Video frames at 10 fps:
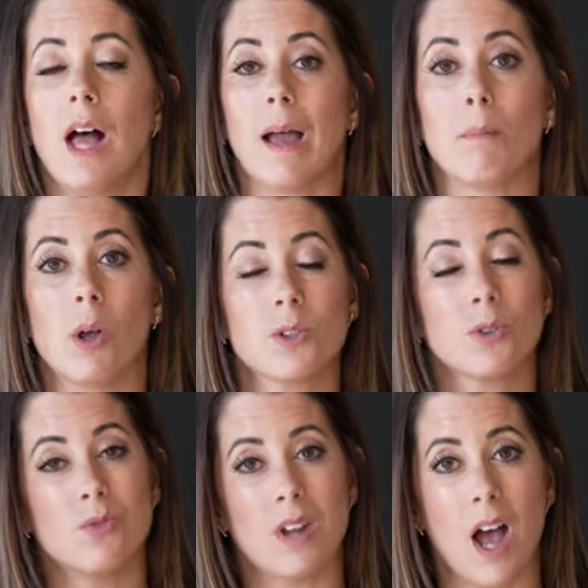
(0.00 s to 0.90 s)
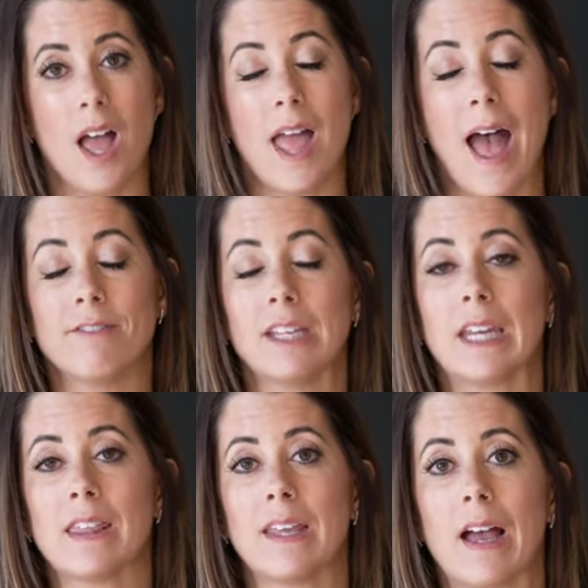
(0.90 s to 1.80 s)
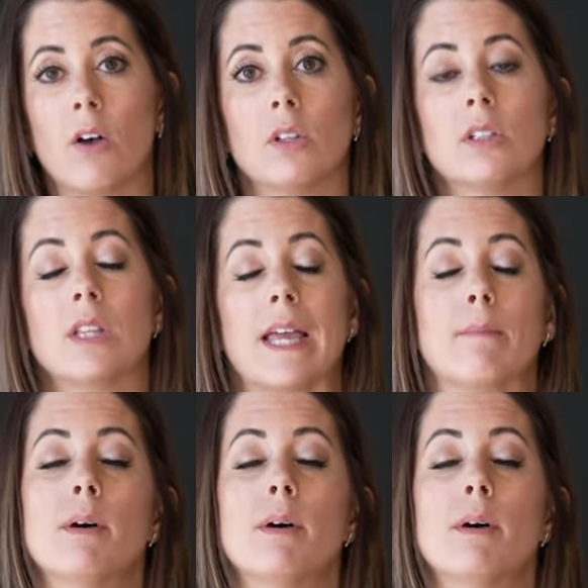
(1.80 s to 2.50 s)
I'm also not having anything out like